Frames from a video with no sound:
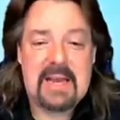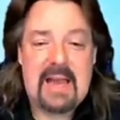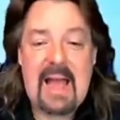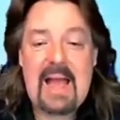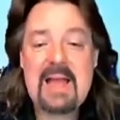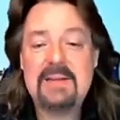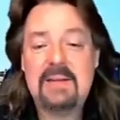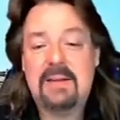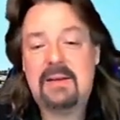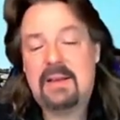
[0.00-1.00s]
And
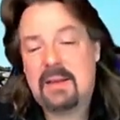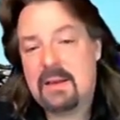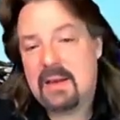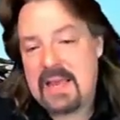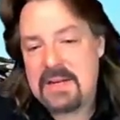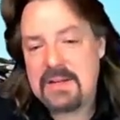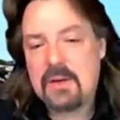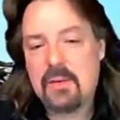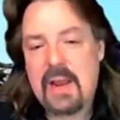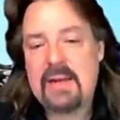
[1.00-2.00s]

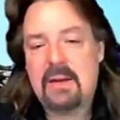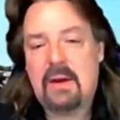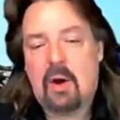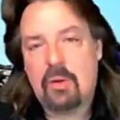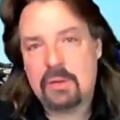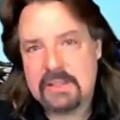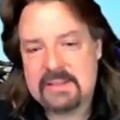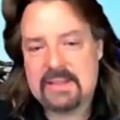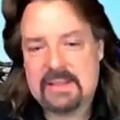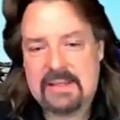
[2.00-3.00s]
integrate
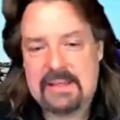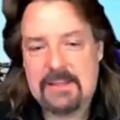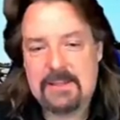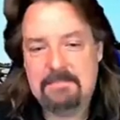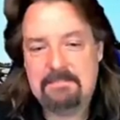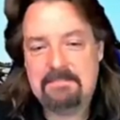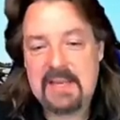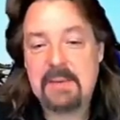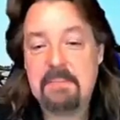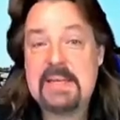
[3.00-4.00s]
holistically. It
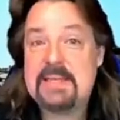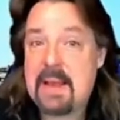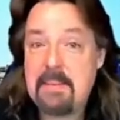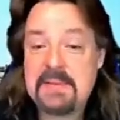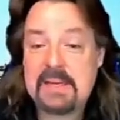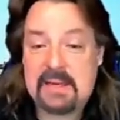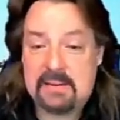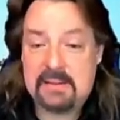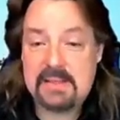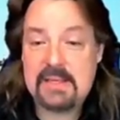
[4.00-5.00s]
can be tempting
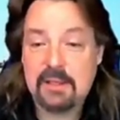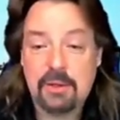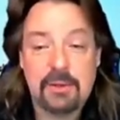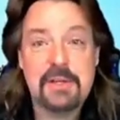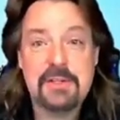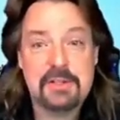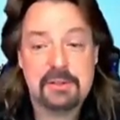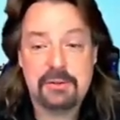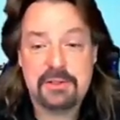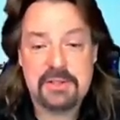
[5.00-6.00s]
to see a learning
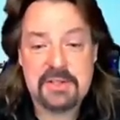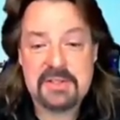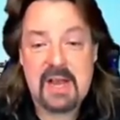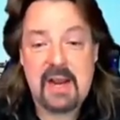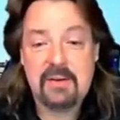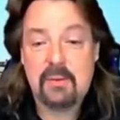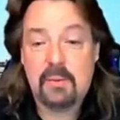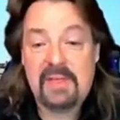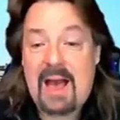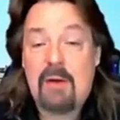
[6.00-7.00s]
solution designed
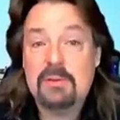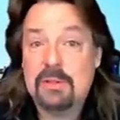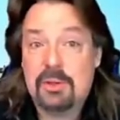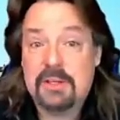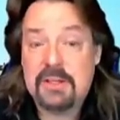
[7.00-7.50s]
without learning